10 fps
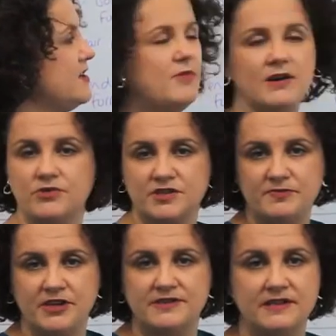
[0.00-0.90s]
You might want to be
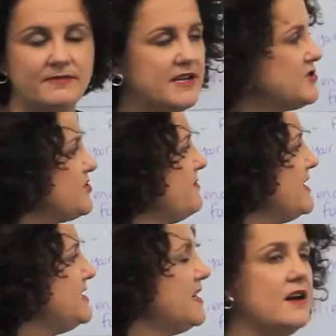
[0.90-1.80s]
using the mainstream
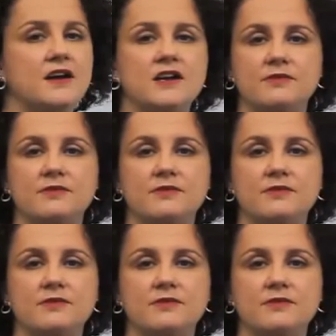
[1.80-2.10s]
media.